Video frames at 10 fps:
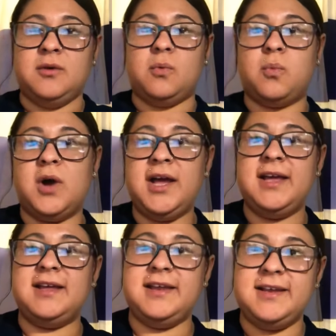What
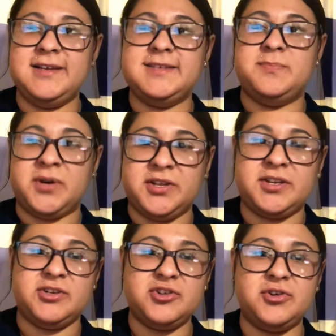is birth
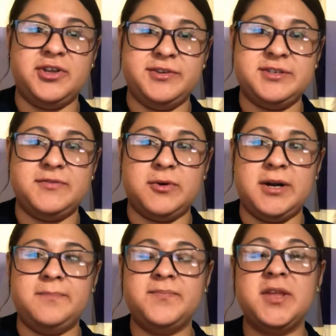control used for?
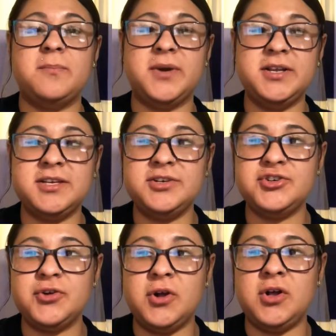Birth
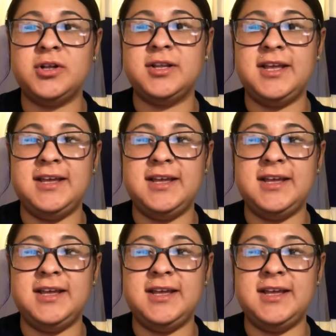control